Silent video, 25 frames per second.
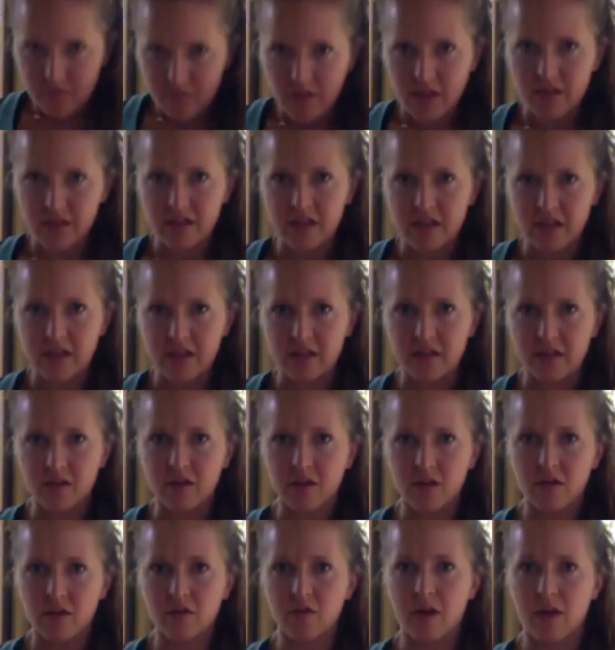and then
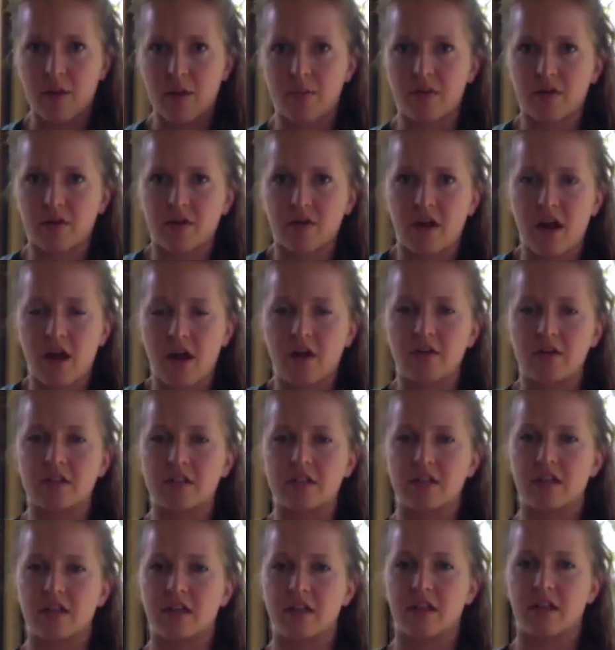wrap it around
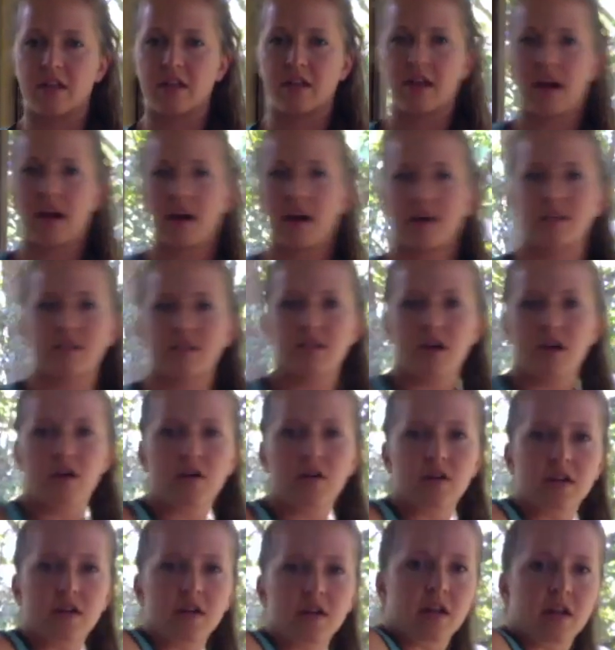there.
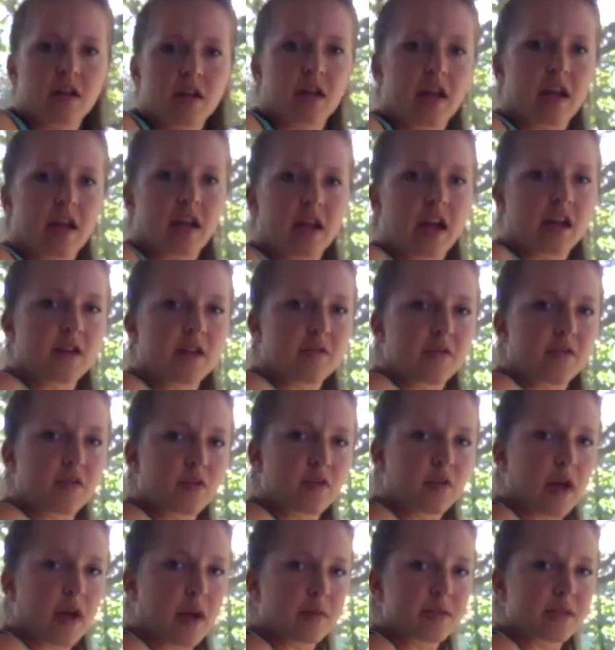So it kind of
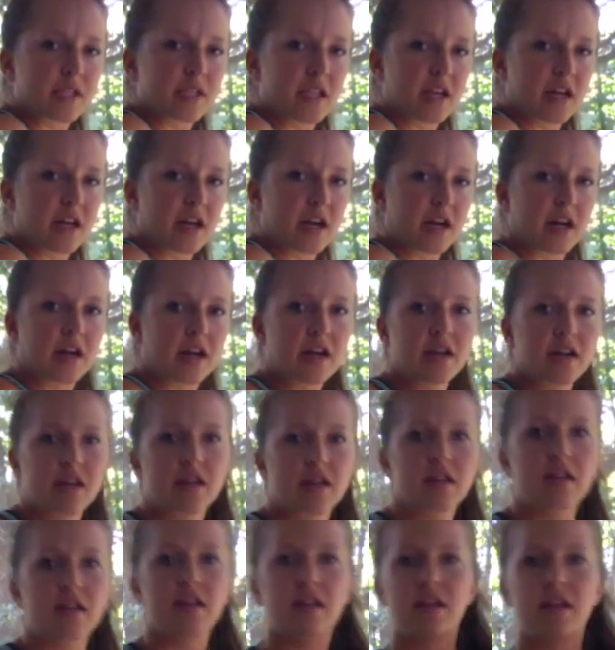wraps here
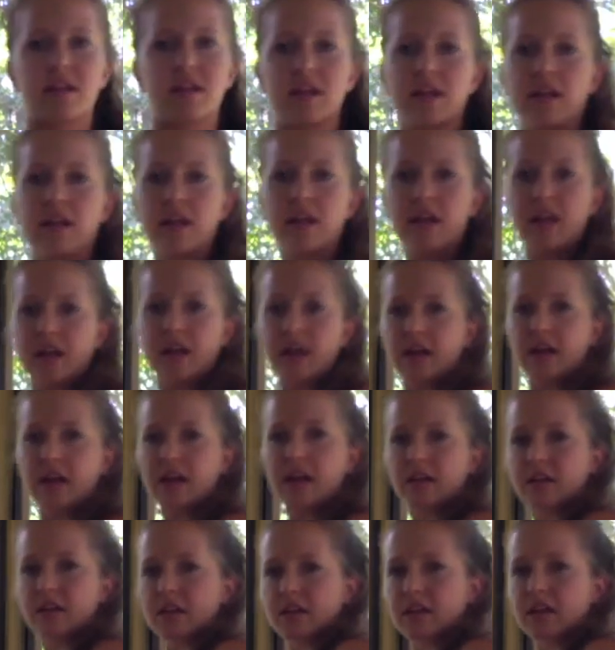
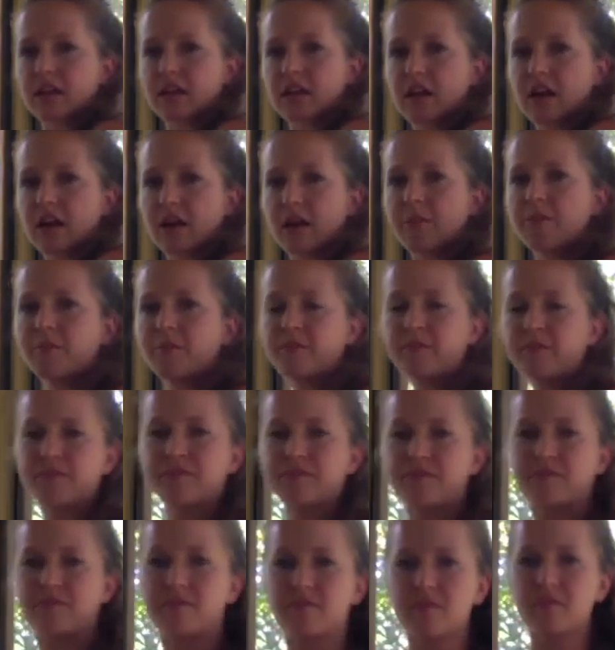and here.
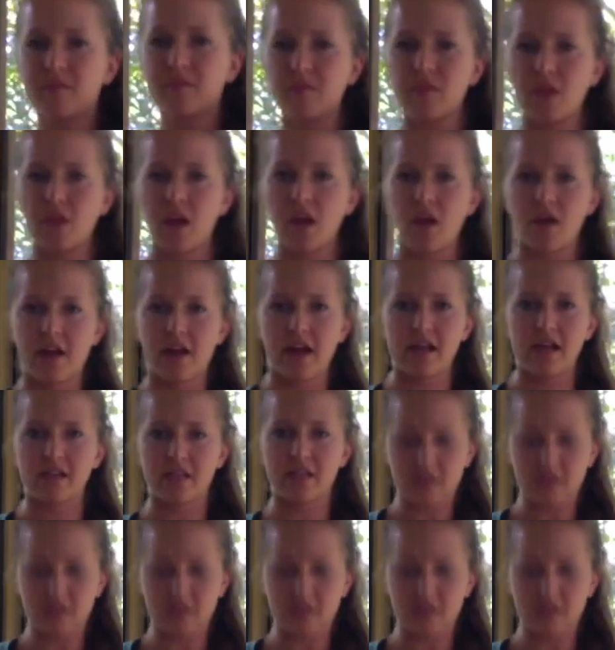Okay,